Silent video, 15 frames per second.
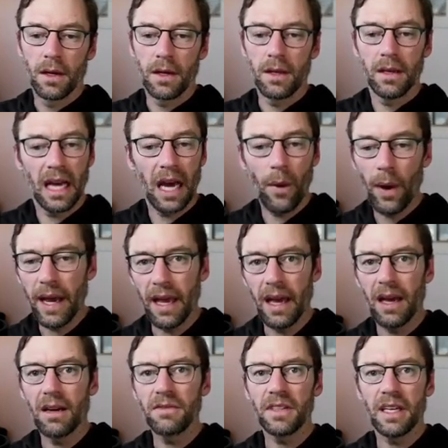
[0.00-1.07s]
now I
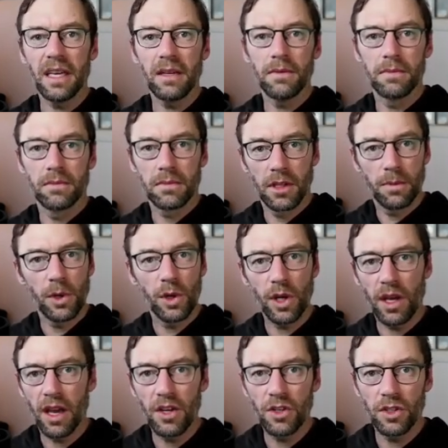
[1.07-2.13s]
have a
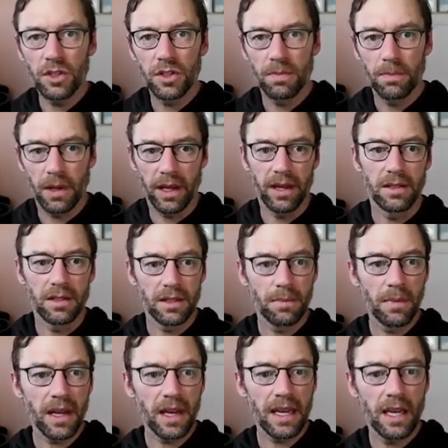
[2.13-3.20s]
communications plan,
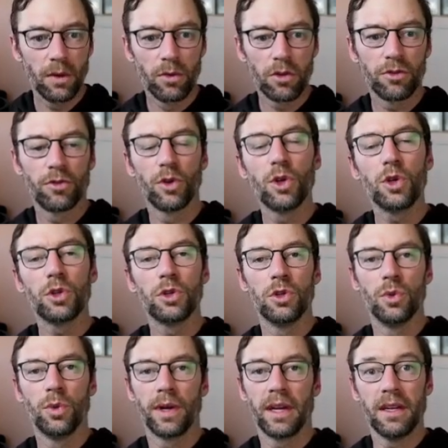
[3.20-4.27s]
something I can refer
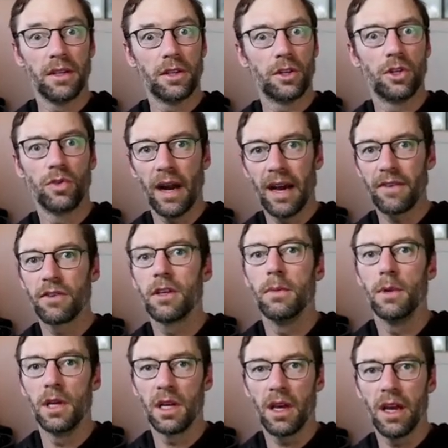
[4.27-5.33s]
to when I need to draft
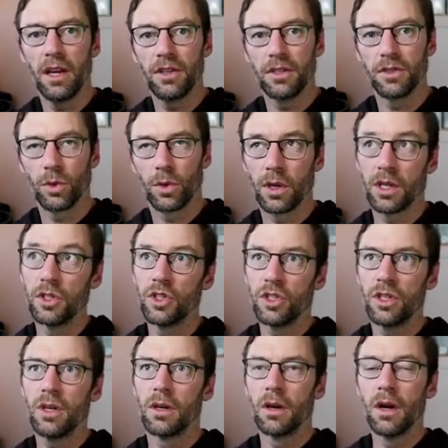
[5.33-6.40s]
communications or
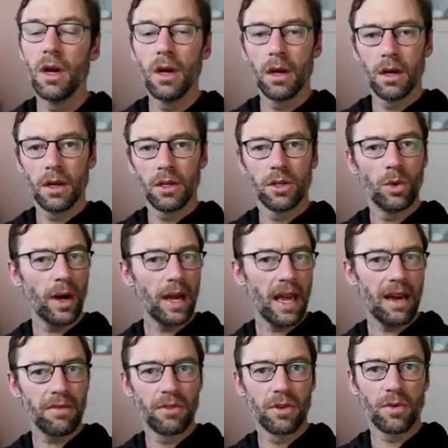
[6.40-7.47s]
consider, do I
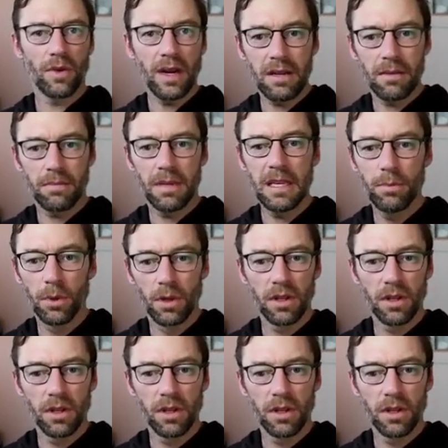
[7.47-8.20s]
have the right people